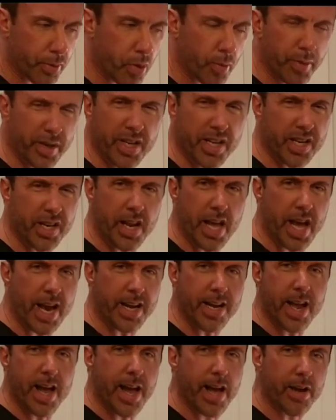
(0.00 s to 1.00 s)
bourbon and
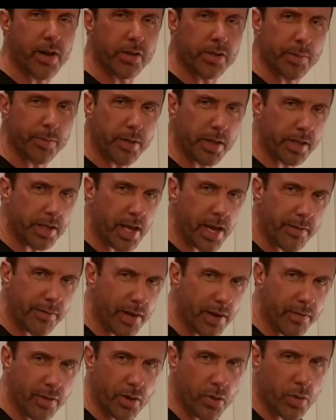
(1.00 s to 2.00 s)
eggnog or something like that, if
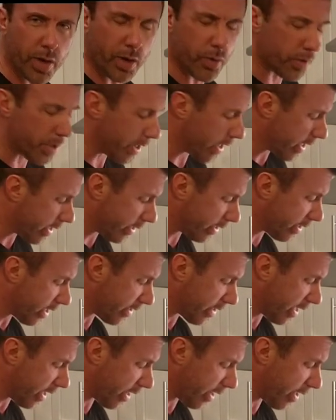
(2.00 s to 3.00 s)
you ever know anyone that
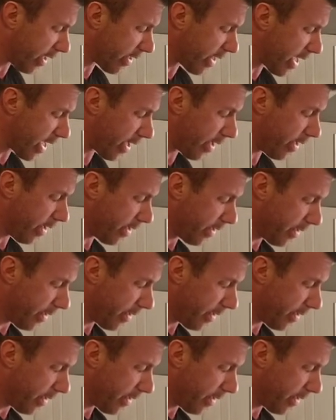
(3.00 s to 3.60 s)
does anything like that.